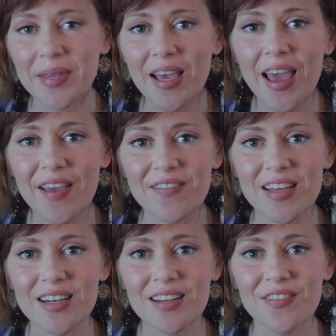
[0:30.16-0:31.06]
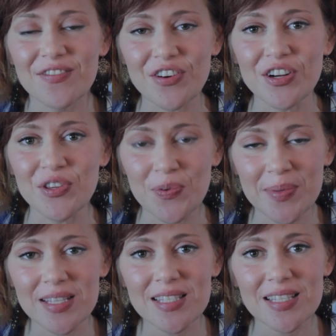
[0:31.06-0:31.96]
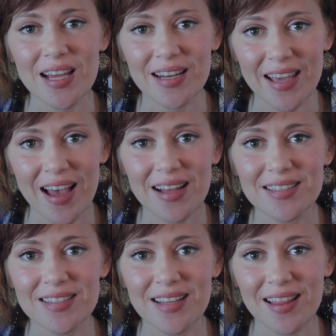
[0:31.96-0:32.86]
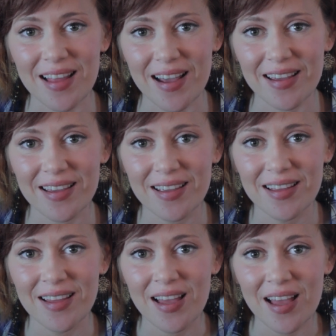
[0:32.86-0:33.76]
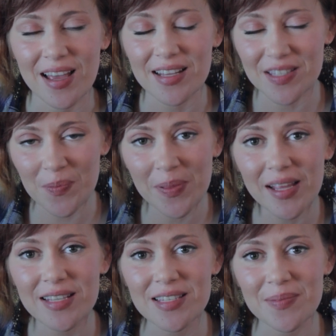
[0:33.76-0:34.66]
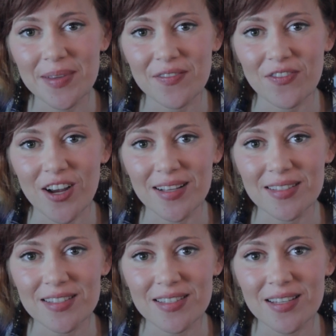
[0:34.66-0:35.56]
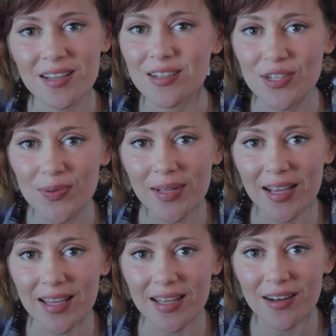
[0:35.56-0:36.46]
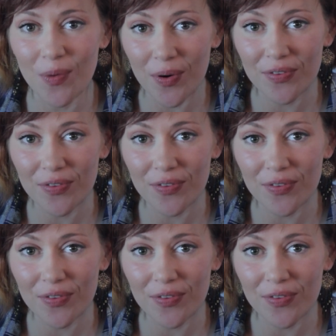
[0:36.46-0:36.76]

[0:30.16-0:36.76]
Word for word: be a haven for humans and cats alike. It's a place to meet friends, two-legged or